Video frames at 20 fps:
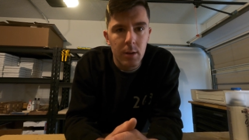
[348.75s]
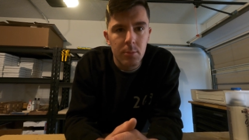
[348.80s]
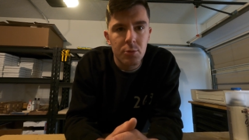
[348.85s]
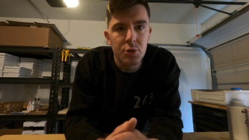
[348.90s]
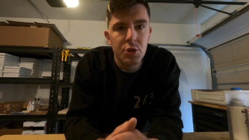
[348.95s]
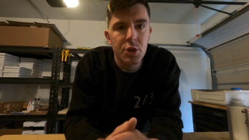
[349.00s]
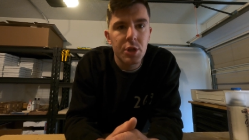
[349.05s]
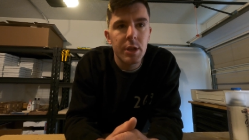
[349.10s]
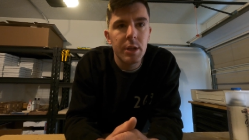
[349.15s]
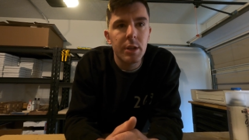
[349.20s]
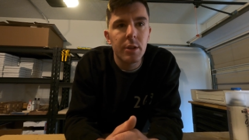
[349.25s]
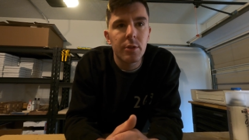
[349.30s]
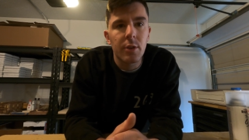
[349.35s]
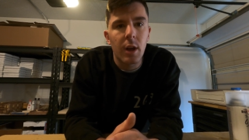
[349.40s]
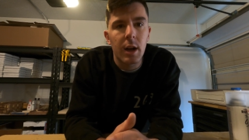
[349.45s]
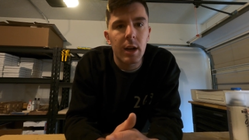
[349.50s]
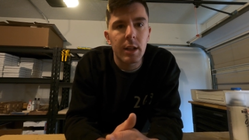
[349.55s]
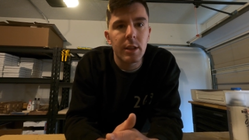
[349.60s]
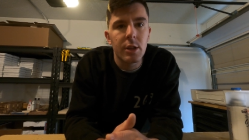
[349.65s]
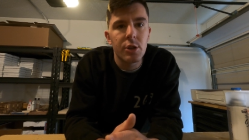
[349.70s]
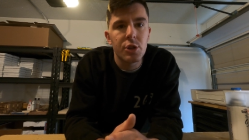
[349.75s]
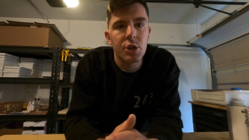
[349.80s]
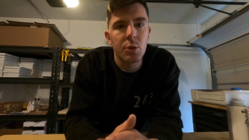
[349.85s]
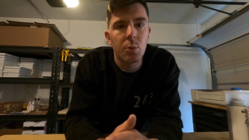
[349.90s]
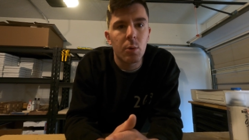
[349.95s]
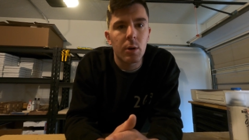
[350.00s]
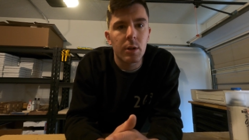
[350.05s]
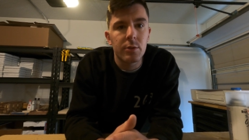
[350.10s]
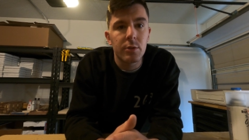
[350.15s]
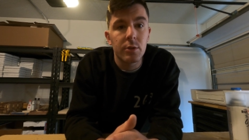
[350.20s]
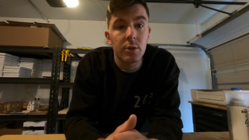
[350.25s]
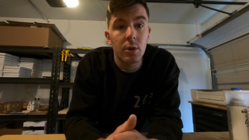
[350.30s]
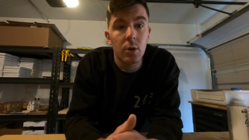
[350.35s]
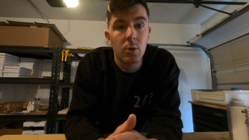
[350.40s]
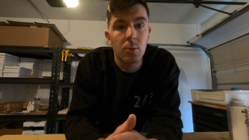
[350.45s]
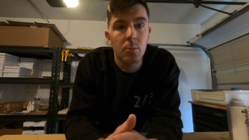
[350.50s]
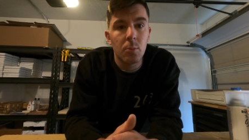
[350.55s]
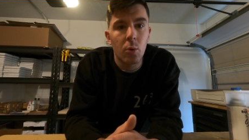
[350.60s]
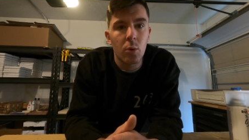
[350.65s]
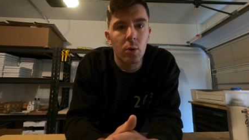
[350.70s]
She decided that she wanted to
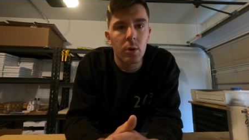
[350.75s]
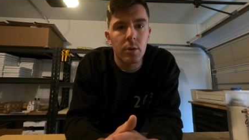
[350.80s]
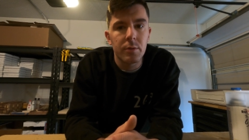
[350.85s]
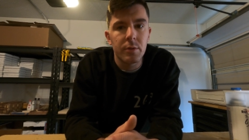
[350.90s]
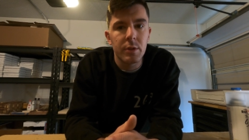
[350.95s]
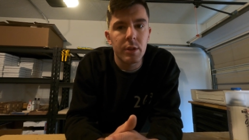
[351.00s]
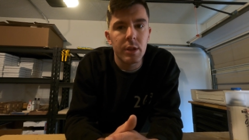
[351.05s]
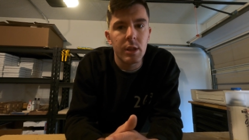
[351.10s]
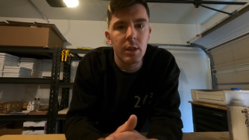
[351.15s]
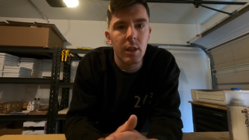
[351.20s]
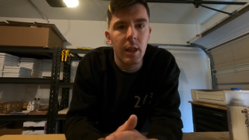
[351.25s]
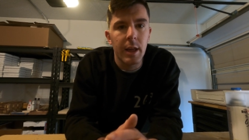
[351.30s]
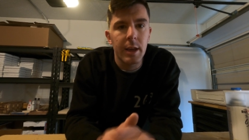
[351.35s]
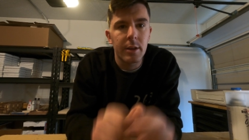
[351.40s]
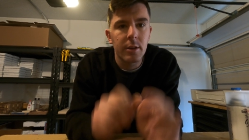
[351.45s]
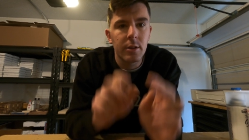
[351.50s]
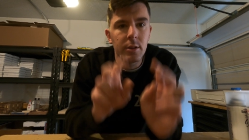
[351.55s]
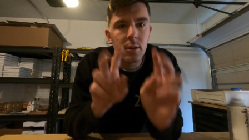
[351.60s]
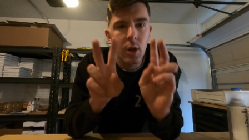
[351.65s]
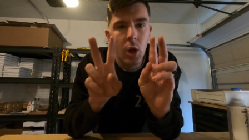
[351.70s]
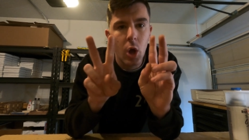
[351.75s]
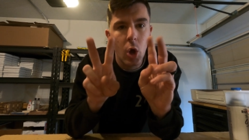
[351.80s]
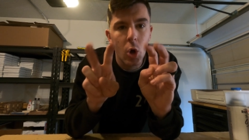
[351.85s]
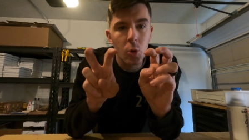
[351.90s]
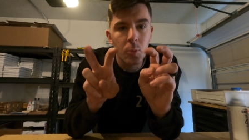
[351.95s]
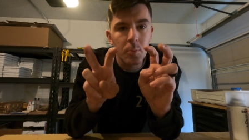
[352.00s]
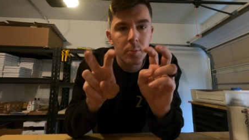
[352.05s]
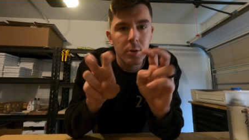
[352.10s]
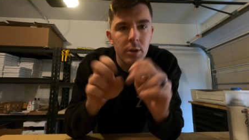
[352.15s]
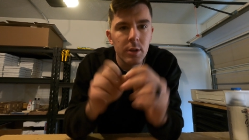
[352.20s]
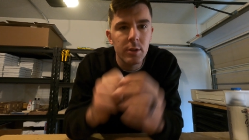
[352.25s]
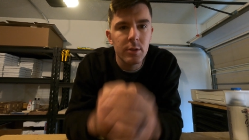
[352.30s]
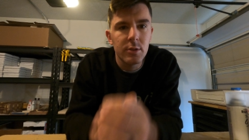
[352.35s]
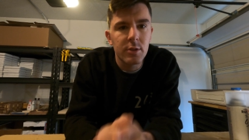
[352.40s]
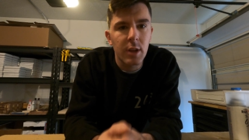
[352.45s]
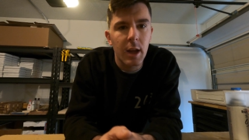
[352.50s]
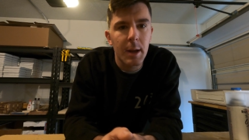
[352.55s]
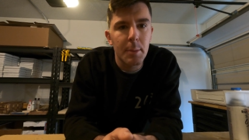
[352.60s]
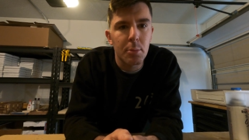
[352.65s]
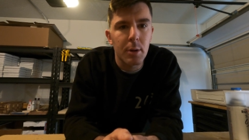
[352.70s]
go more of the like home goods
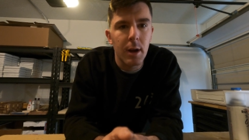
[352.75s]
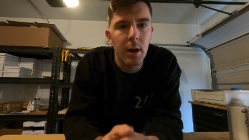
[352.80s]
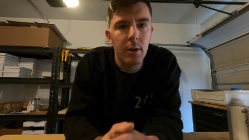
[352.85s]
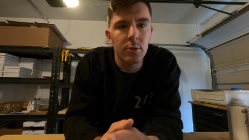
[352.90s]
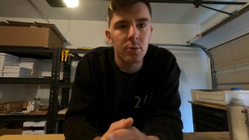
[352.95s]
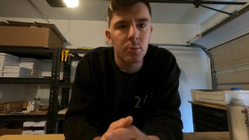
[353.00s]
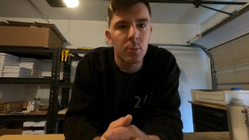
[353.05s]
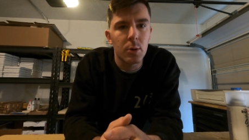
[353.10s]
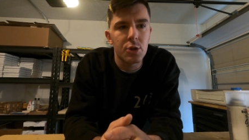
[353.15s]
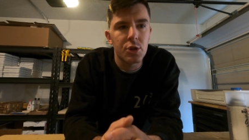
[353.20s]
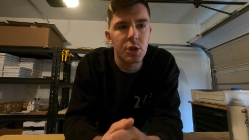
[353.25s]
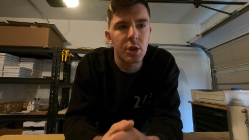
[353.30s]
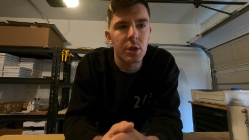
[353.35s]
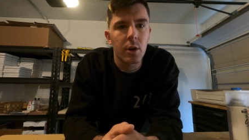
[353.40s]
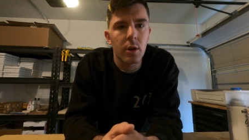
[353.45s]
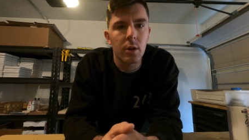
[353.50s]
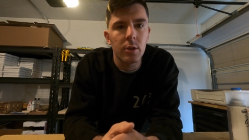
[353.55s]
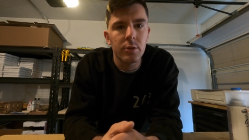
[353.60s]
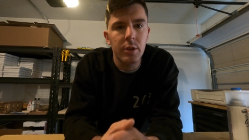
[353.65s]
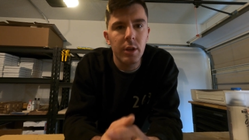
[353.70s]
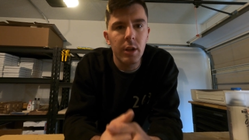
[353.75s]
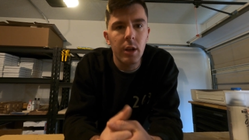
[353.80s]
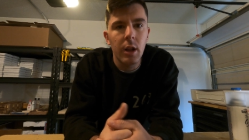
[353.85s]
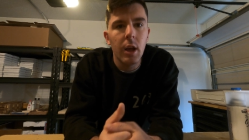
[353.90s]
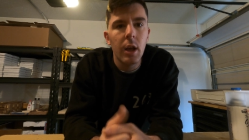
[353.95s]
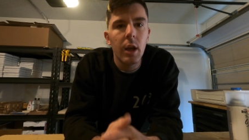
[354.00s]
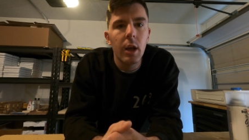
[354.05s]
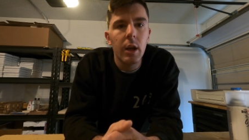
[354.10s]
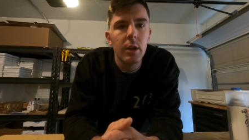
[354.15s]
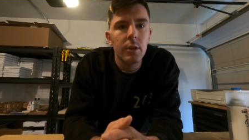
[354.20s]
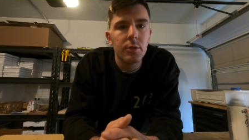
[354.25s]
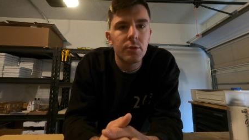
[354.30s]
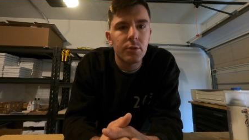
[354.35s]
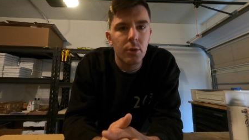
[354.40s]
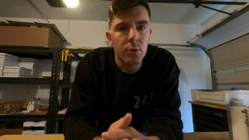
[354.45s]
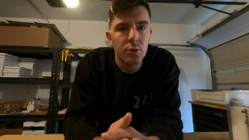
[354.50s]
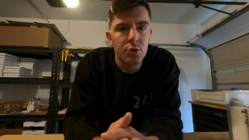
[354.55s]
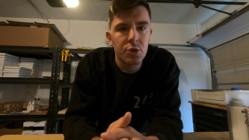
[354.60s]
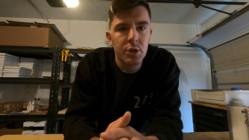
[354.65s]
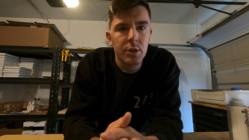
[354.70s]
type route, is what she calls it.
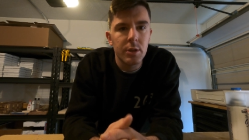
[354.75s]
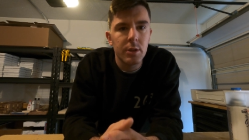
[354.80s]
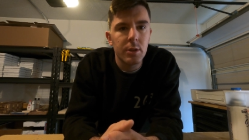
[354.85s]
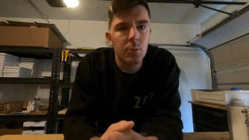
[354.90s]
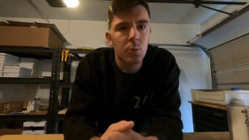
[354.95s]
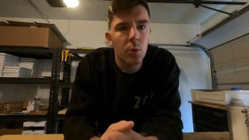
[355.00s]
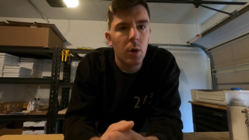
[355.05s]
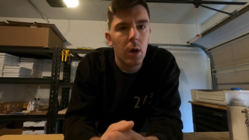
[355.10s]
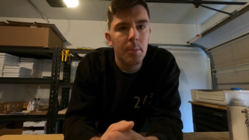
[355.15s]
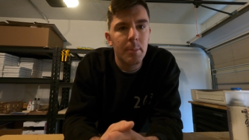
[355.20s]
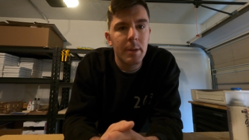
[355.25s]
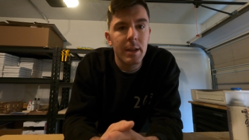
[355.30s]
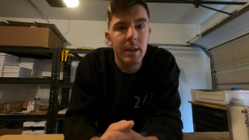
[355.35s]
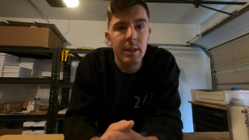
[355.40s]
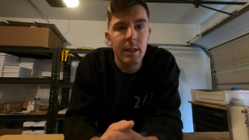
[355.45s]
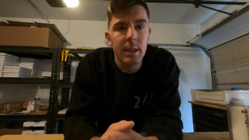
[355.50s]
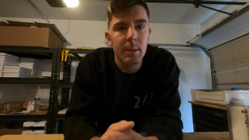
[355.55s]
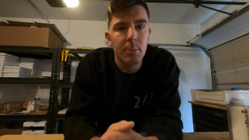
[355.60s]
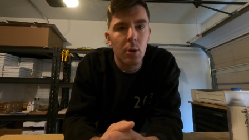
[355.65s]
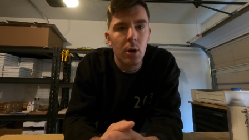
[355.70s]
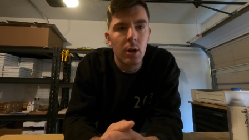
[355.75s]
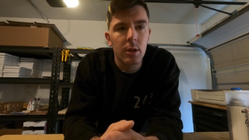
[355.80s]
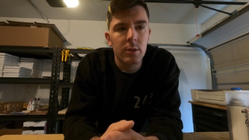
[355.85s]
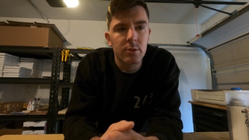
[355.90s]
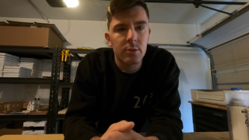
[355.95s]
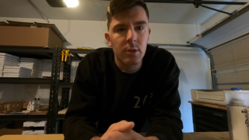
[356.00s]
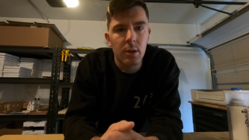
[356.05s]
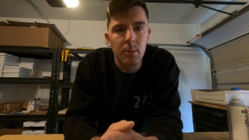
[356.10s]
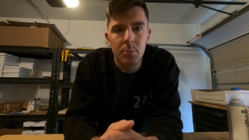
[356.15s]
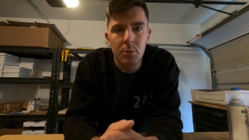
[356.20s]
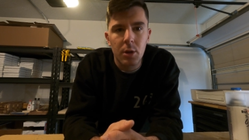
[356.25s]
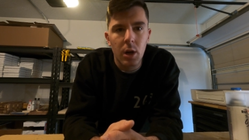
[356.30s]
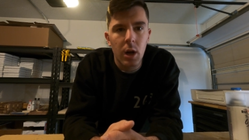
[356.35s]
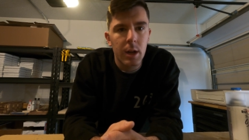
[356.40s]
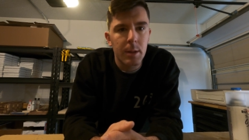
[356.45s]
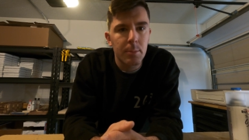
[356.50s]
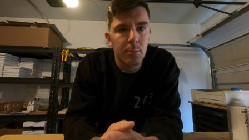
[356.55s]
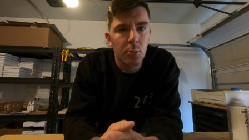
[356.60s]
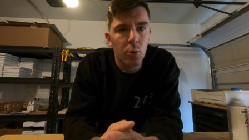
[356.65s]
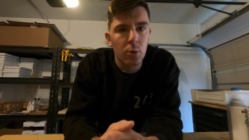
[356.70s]
So she immediately bought some
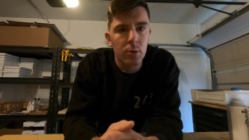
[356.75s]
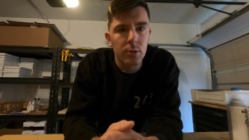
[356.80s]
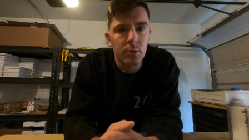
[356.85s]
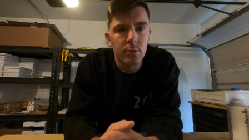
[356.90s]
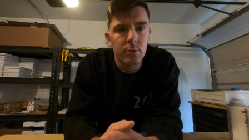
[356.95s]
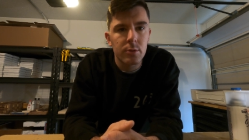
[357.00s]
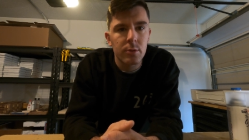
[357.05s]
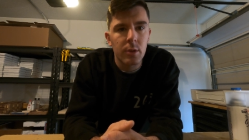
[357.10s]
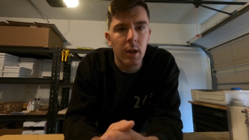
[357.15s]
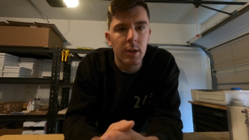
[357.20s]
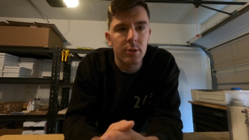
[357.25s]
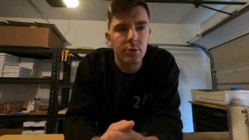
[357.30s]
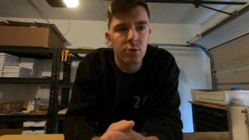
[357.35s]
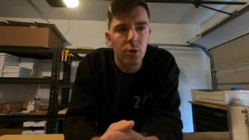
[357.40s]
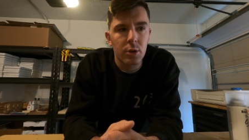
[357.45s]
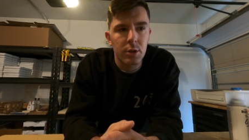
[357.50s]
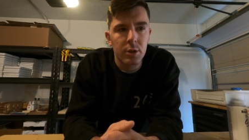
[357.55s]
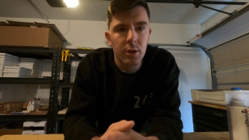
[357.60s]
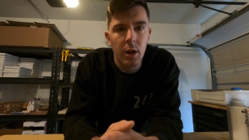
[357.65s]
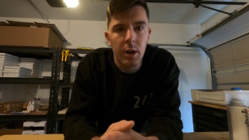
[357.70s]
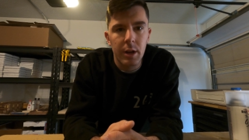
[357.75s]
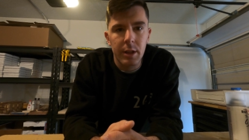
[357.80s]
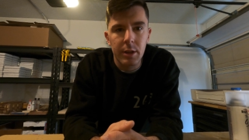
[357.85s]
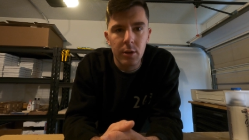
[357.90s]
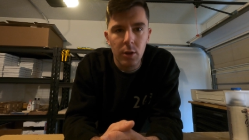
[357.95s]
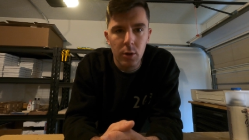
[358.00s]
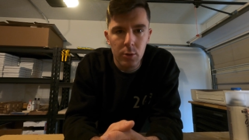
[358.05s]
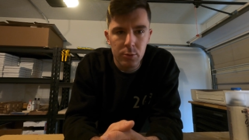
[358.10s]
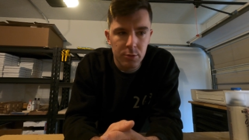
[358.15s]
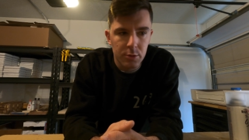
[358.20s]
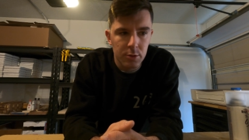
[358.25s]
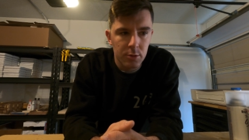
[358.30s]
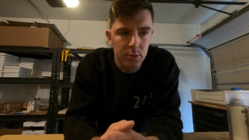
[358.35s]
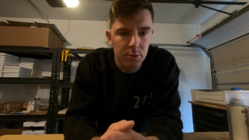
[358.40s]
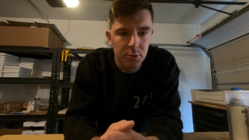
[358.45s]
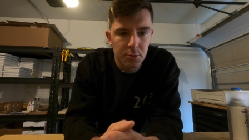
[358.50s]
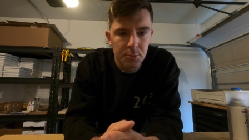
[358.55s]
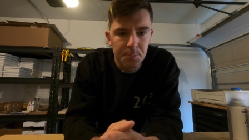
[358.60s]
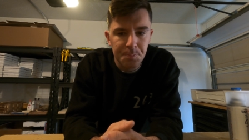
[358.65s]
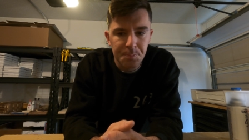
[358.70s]
cutting boards. I started cutting
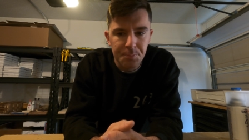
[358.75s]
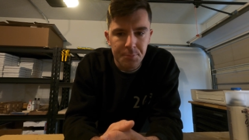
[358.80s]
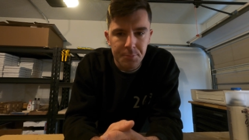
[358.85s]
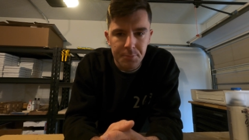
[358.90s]
coasters.